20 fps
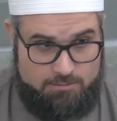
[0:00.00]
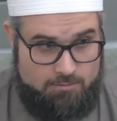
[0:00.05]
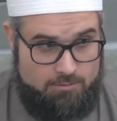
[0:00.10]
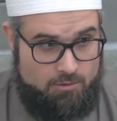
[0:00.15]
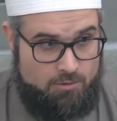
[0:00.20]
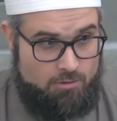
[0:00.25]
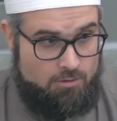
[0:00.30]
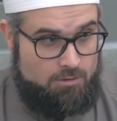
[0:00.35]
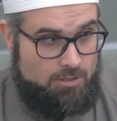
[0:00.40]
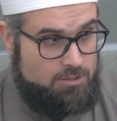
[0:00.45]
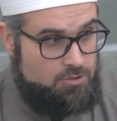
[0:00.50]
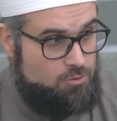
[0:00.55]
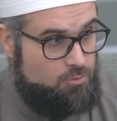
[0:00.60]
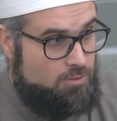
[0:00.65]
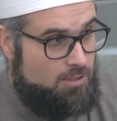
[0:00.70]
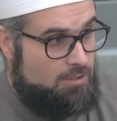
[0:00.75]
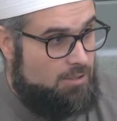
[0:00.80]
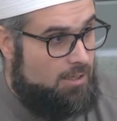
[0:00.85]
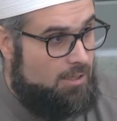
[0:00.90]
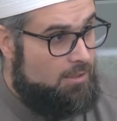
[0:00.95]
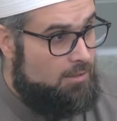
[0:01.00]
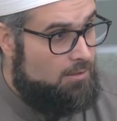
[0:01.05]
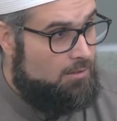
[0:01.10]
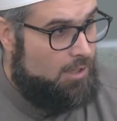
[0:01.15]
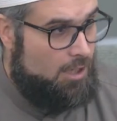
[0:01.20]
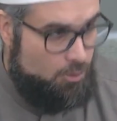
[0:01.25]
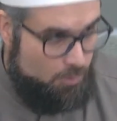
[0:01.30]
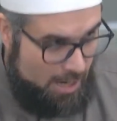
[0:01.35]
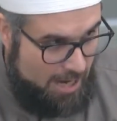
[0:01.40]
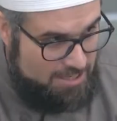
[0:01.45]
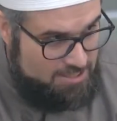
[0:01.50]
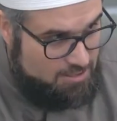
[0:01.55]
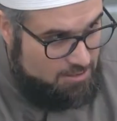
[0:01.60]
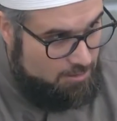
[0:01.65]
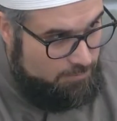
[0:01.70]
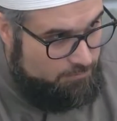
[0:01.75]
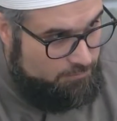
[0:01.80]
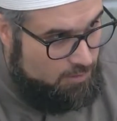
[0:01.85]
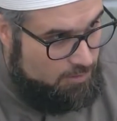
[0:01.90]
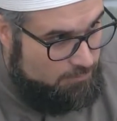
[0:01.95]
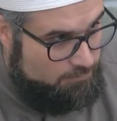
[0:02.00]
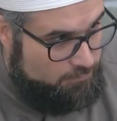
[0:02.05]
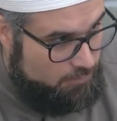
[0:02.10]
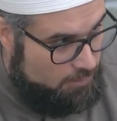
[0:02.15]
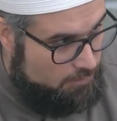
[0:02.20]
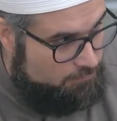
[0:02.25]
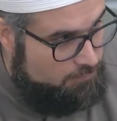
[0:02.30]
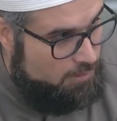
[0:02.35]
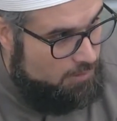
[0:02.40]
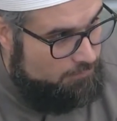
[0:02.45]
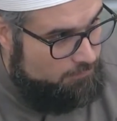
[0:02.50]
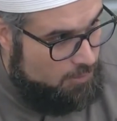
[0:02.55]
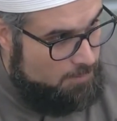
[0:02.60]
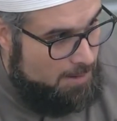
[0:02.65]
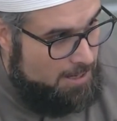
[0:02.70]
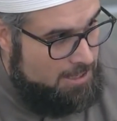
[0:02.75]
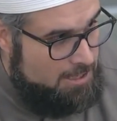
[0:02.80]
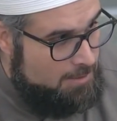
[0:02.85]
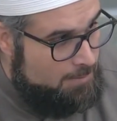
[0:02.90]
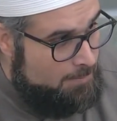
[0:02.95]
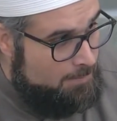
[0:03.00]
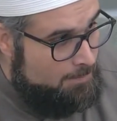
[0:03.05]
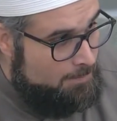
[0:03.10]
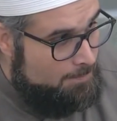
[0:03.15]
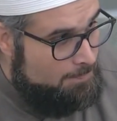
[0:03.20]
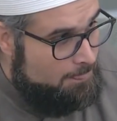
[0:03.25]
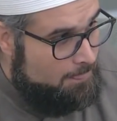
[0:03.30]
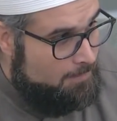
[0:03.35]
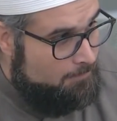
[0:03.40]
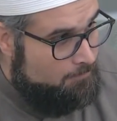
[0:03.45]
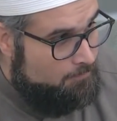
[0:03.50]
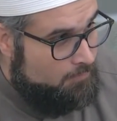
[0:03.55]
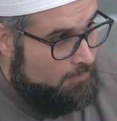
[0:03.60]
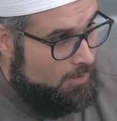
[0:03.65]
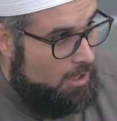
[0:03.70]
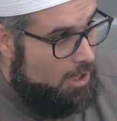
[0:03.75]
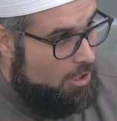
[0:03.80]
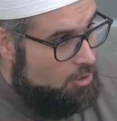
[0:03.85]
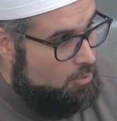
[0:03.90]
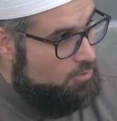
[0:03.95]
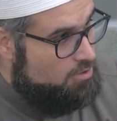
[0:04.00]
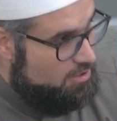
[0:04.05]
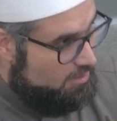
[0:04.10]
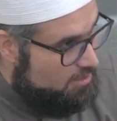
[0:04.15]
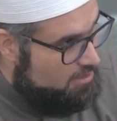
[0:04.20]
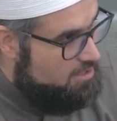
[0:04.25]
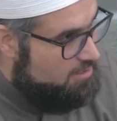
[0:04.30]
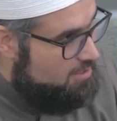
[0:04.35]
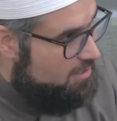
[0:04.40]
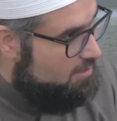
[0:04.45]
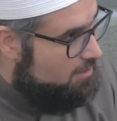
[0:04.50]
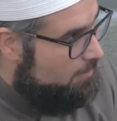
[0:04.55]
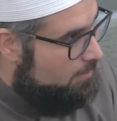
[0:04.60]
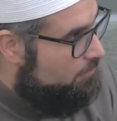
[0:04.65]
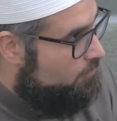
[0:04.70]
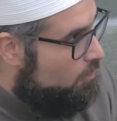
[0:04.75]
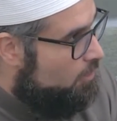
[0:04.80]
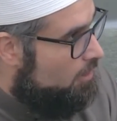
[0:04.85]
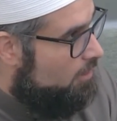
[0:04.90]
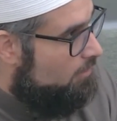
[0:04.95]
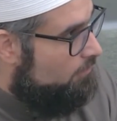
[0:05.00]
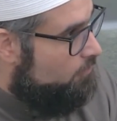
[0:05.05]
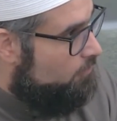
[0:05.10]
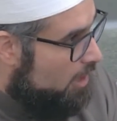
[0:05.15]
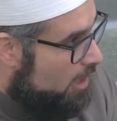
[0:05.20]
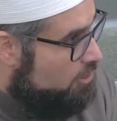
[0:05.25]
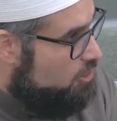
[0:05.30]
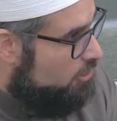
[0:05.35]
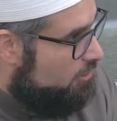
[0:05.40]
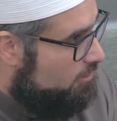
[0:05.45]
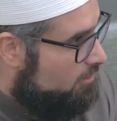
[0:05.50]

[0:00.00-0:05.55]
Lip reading: Oh Rasulullah, are you asking them for money? Are you soliciting them for ajr,